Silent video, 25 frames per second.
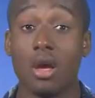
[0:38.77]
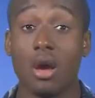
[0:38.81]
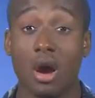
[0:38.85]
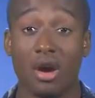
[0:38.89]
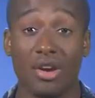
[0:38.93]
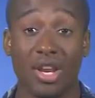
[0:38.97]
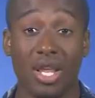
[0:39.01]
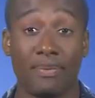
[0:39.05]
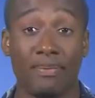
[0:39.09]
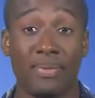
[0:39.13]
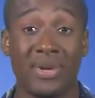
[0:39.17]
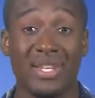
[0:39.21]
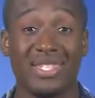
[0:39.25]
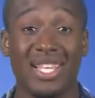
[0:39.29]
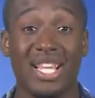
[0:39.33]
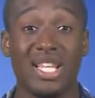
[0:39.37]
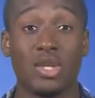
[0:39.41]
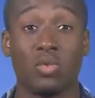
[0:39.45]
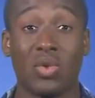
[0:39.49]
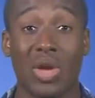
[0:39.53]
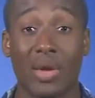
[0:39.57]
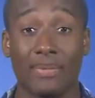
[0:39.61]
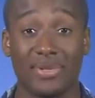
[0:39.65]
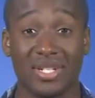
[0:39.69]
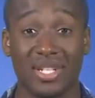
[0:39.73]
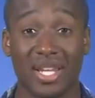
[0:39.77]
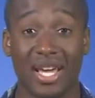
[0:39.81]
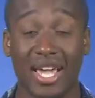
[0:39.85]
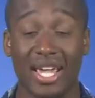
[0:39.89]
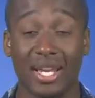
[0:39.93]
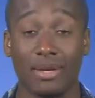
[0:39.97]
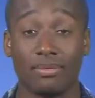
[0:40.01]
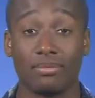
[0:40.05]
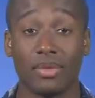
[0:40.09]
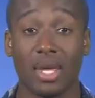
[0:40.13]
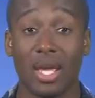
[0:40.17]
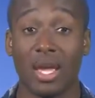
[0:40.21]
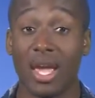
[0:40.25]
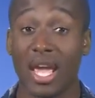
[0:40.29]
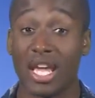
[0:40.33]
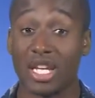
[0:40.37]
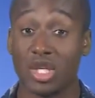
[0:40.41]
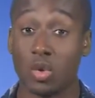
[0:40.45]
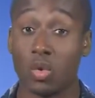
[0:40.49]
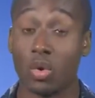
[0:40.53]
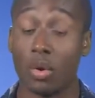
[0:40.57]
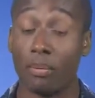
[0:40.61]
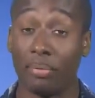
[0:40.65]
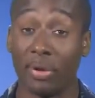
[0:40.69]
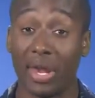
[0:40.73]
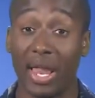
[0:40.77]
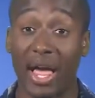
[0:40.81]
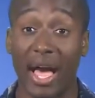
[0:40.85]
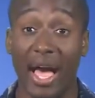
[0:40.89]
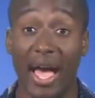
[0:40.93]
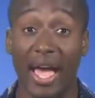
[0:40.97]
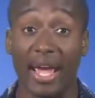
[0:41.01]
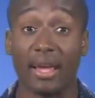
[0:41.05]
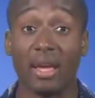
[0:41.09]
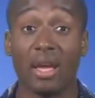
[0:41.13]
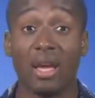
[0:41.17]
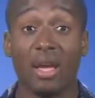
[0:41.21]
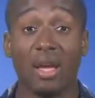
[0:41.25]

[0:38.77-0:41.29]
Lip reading: on FPC's website. And to apply,